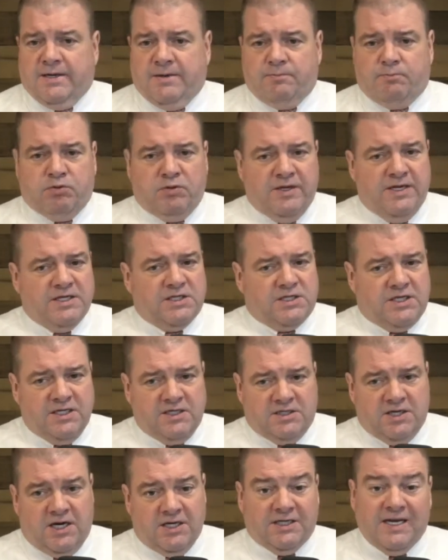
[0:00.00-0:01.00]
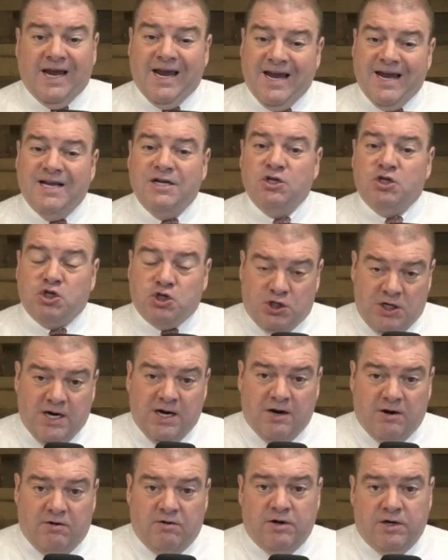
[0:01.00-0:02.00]
Please conduct and
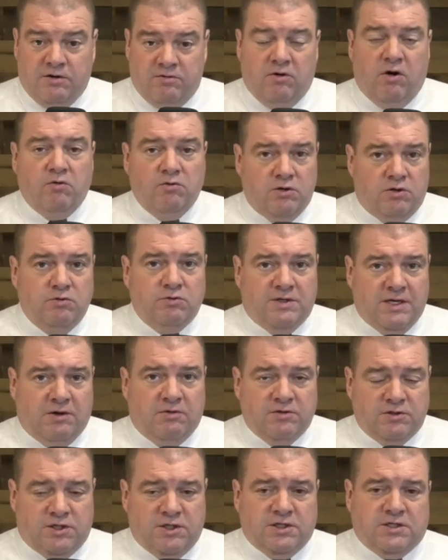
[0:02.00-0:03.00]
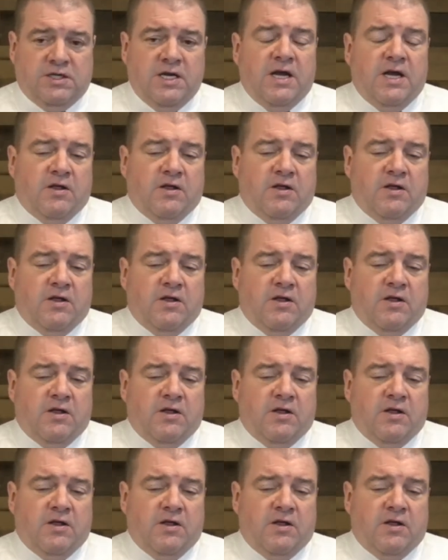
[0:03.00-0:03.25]
share your own due diligence.